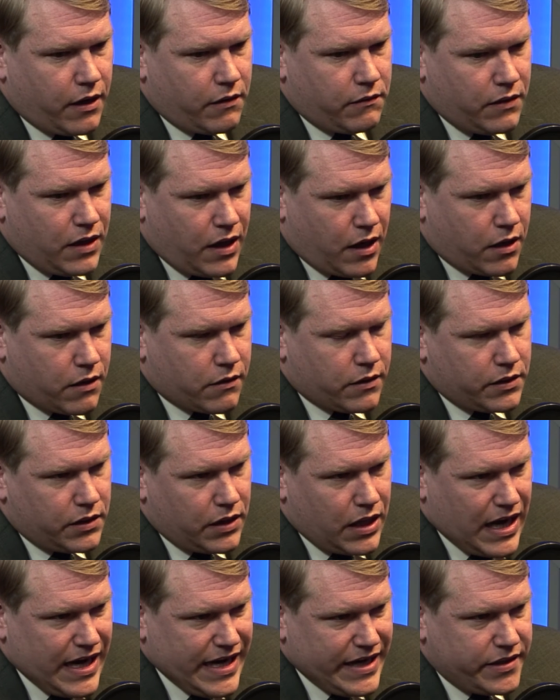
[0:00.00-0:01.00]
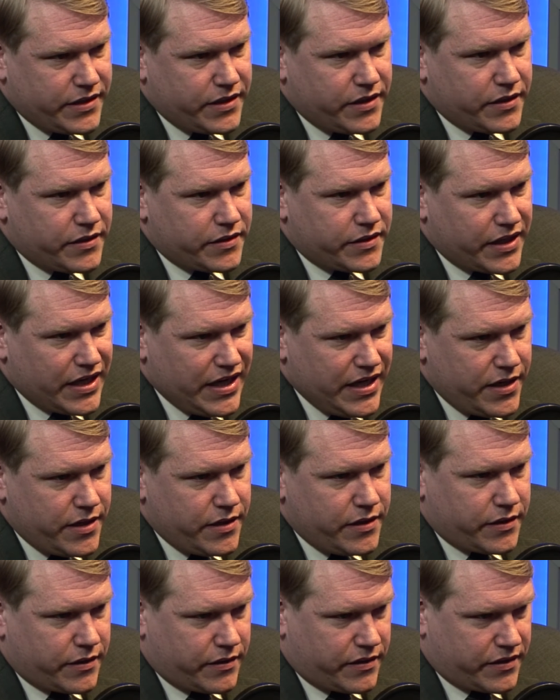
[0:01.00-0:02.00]
our alliances
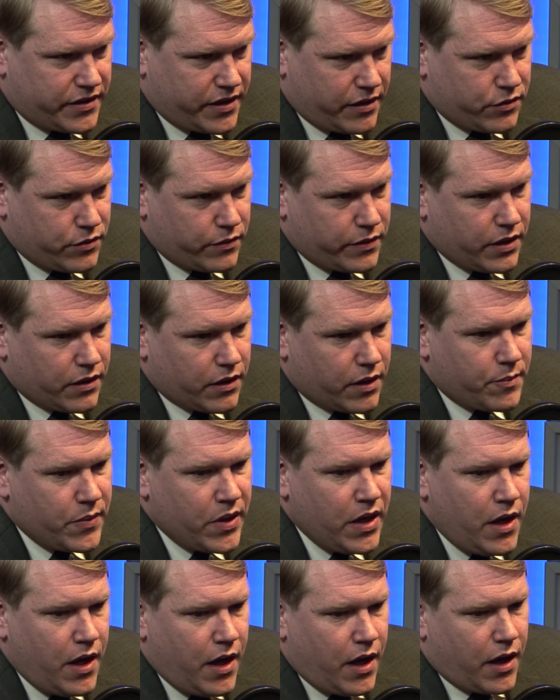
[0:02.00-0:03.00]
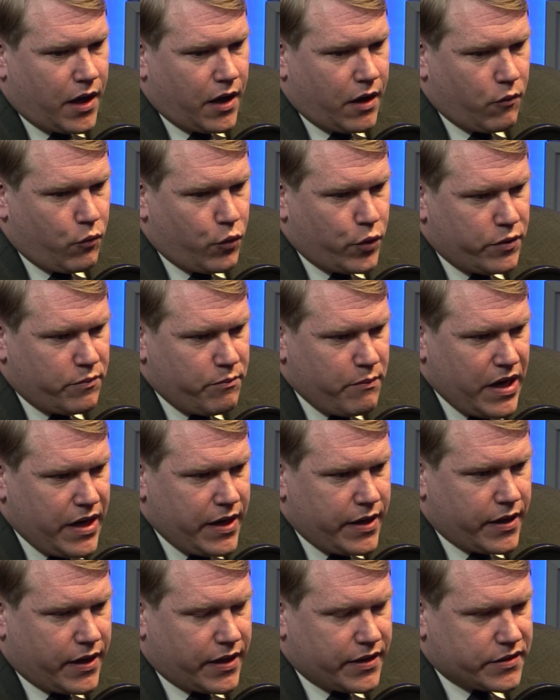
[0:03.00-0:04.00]
in Central Europe would
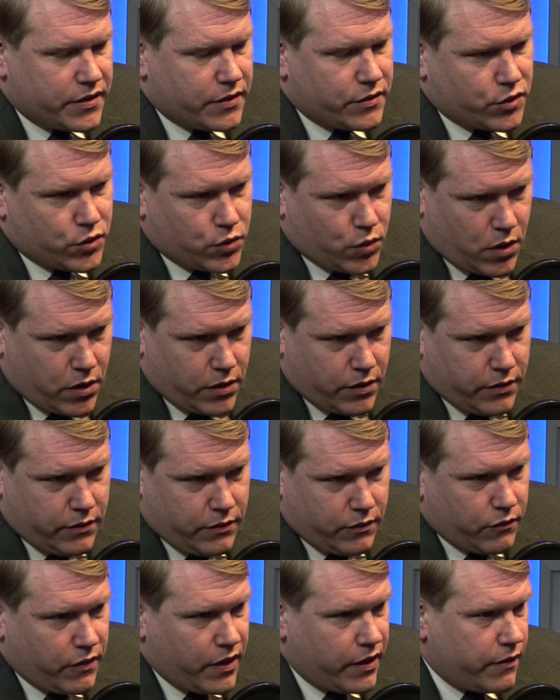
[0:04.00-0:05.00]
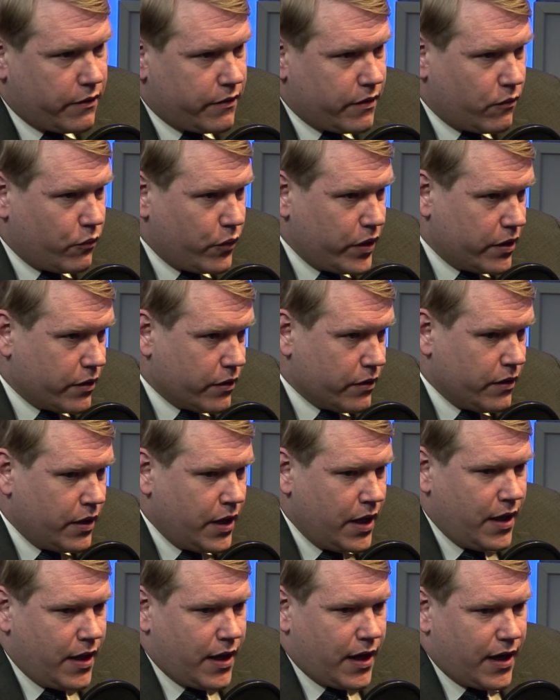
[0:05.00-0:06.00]
make us stronger rather than weaker.
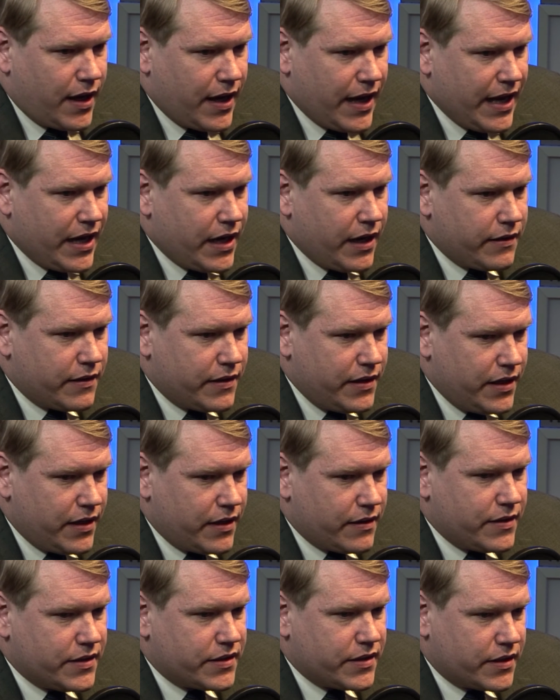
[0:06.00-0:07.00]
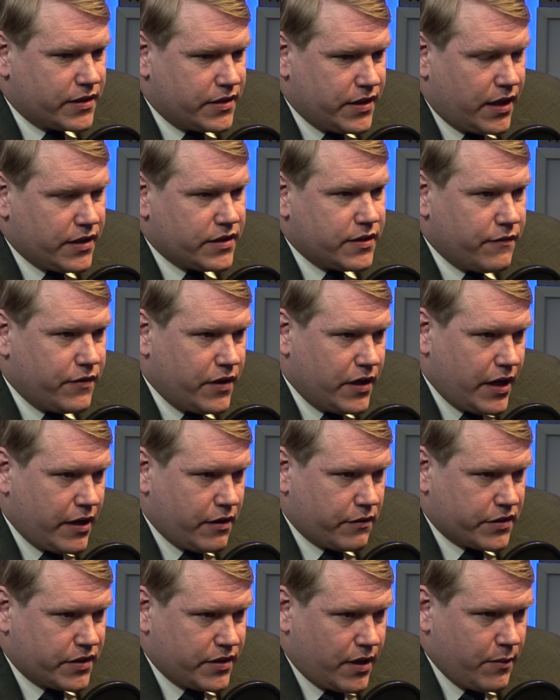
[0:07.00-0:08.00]
And I think the success of the
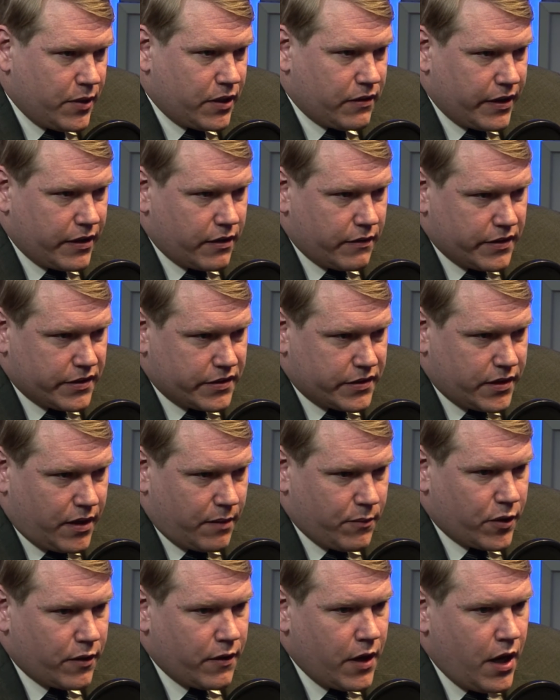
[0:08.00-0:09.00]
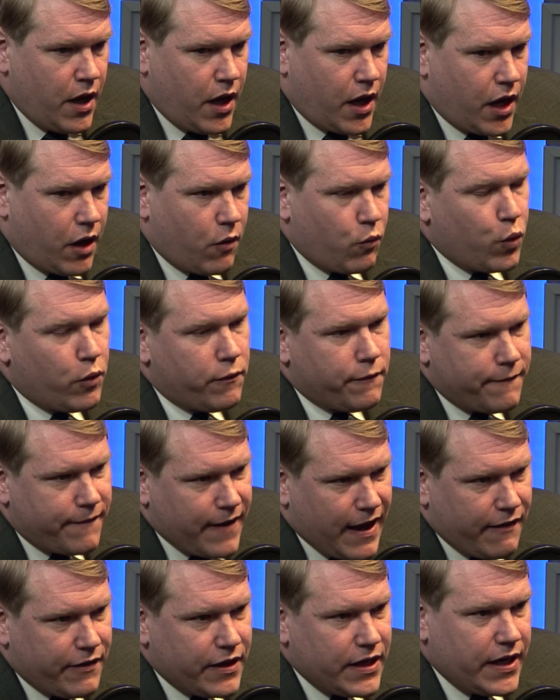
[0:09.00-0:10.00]
NATO summit later this summer will
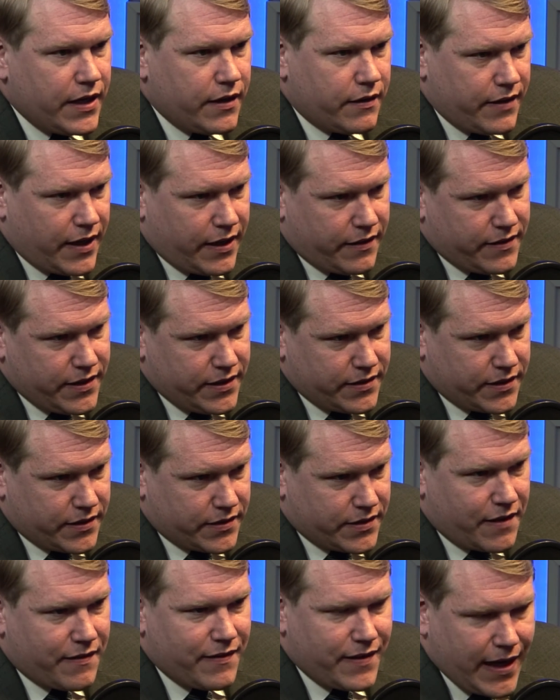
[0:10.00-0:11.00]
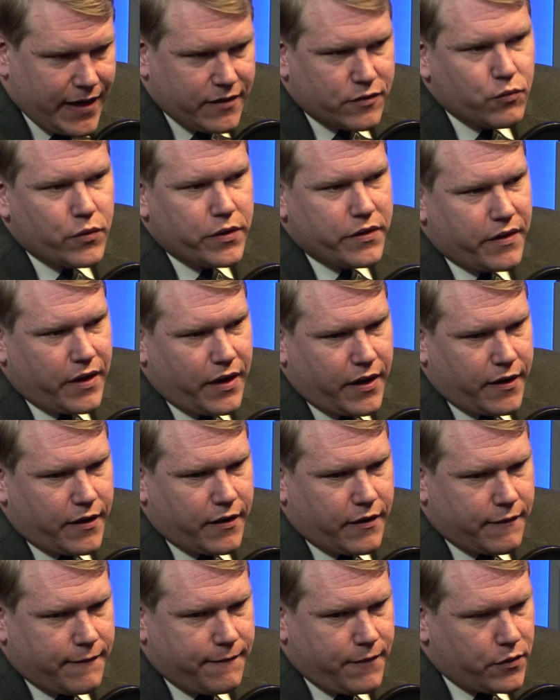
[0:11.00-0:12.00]
validate that thesis. That's what
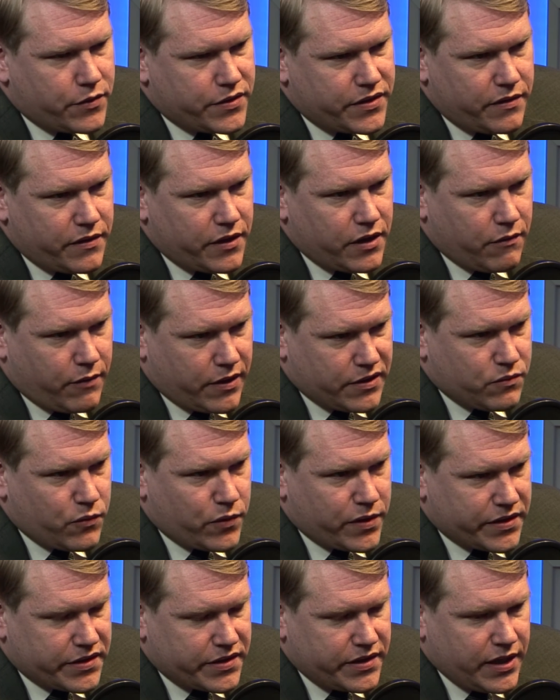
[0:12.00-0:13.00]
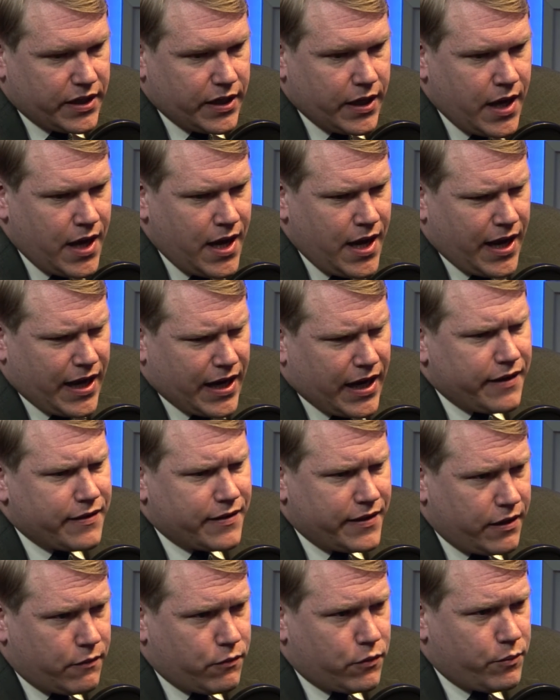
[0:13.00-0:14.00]
folks in the U.S. want to see, and I
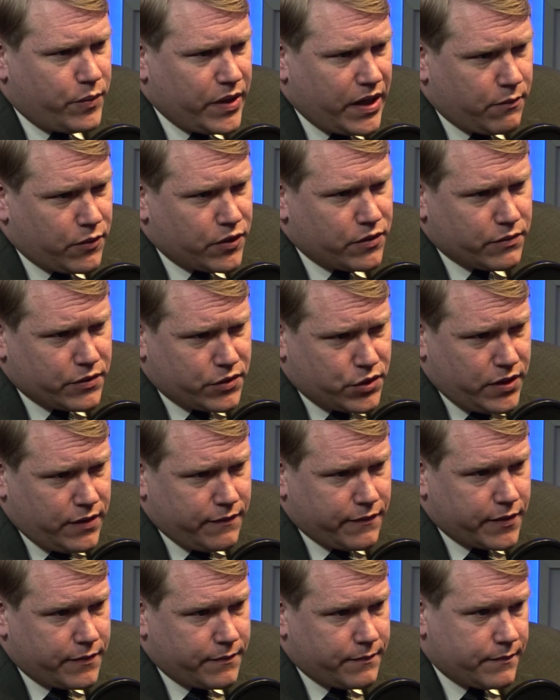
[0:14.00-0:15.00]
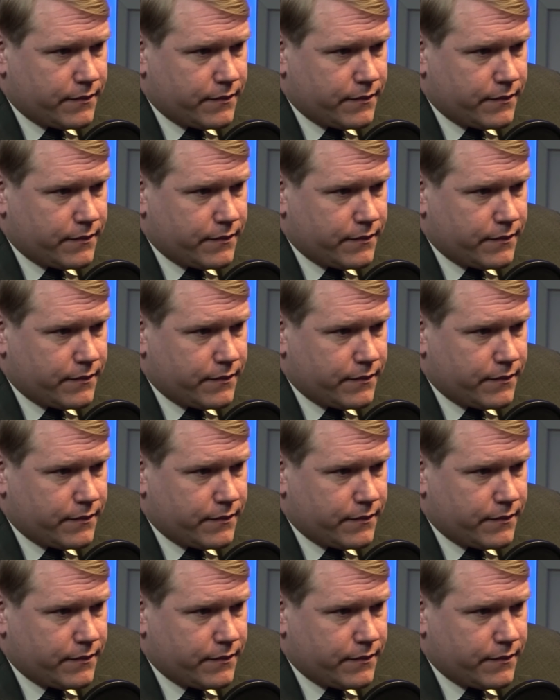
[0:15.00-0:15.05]
think we'll be able to achieve it.